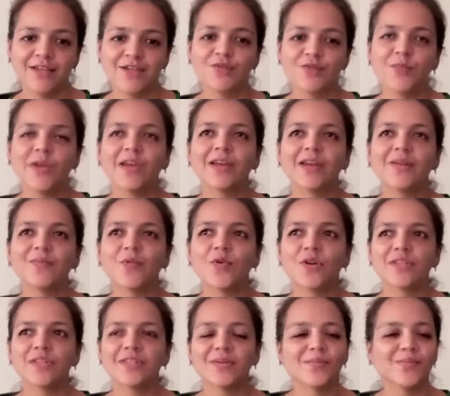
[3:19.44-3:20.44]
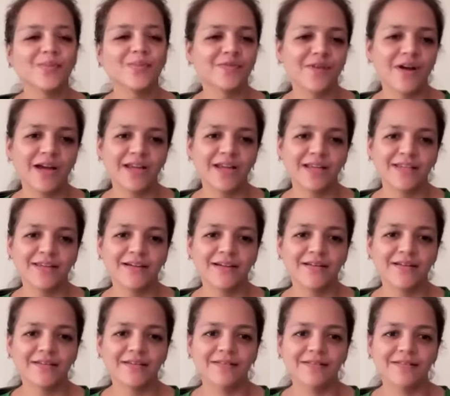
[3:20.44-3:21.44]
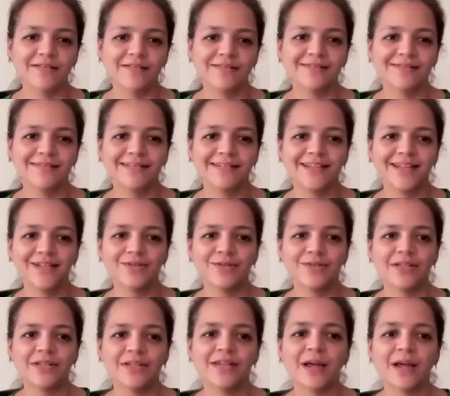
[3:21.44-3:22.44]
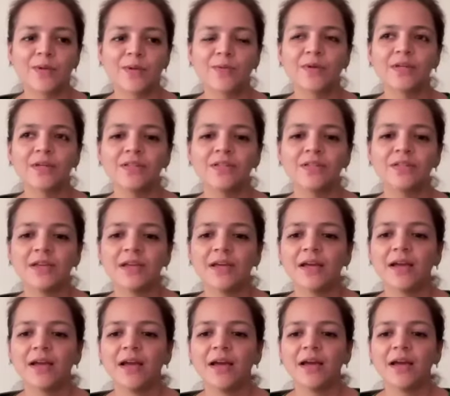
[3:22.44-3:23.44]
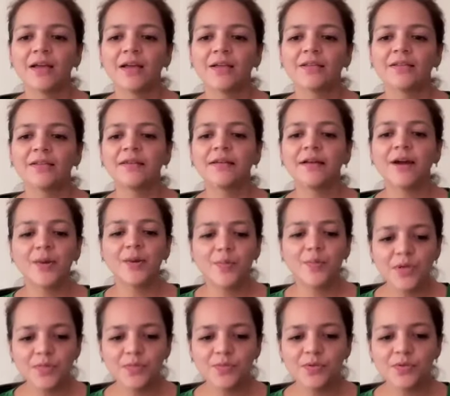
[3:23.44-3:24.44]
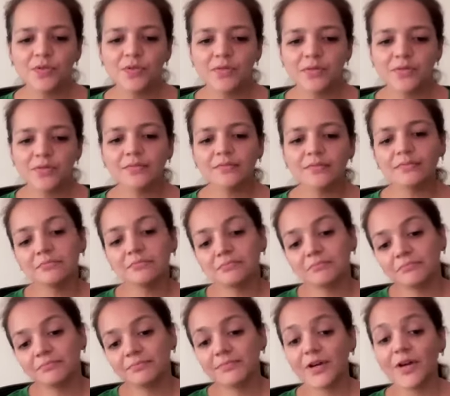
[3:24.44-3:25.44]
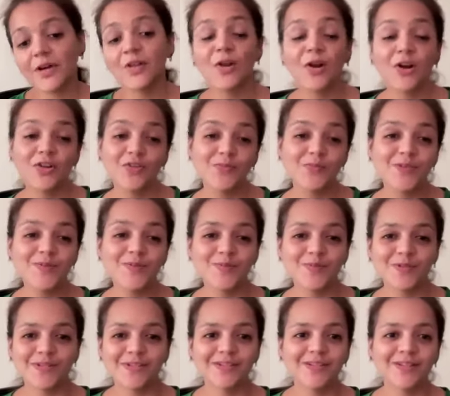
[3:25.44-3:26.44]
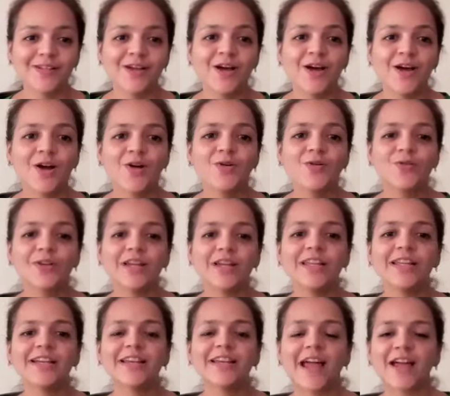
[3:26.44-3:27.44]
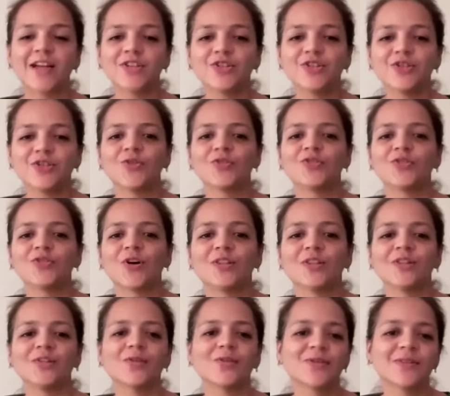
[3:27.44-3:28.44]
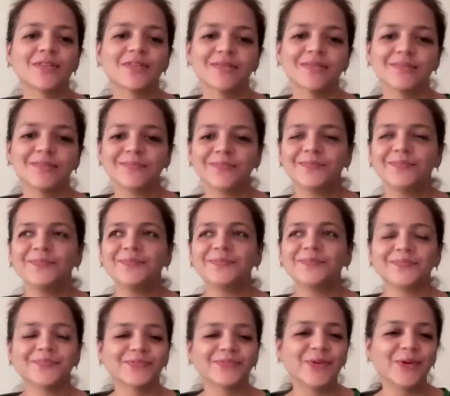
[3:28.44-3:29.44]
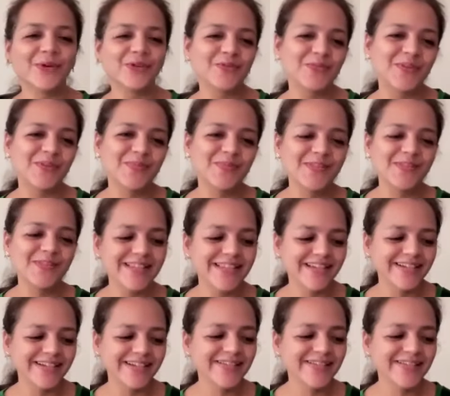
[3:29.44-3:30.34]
To make it more simplify in our day-to-day language, there are people, a lot of people, who really crack jokes on those those people,